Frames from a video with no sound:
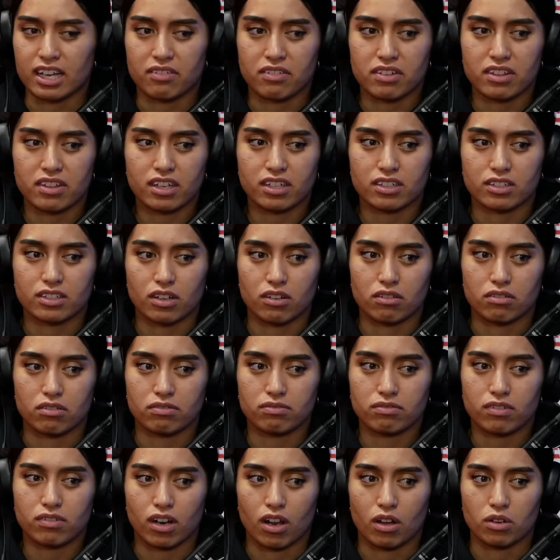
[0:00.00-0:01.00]
everything's so
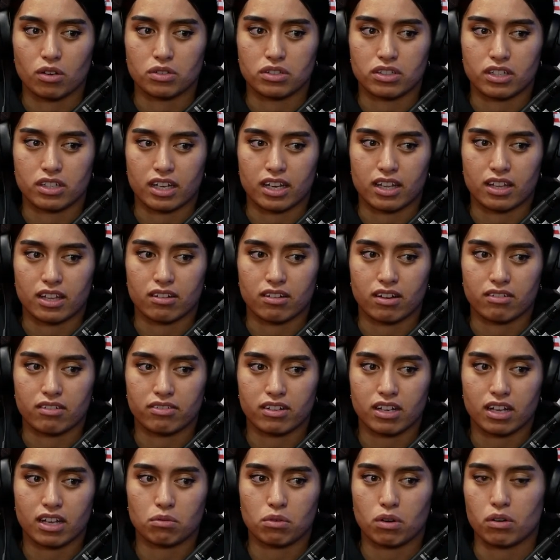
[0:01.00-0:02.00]
close together. I
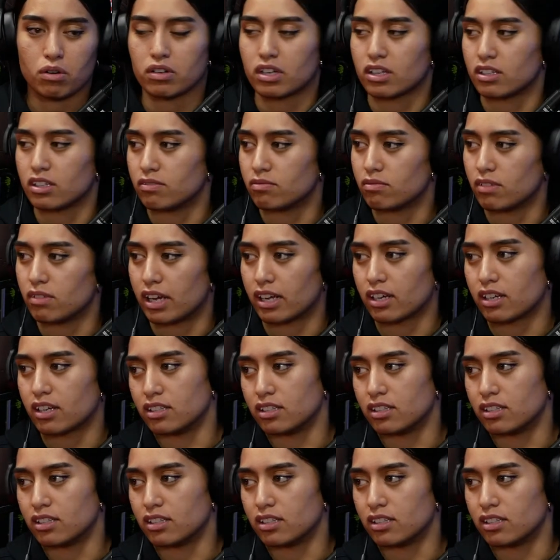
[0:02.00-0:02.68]
feel like, yeah.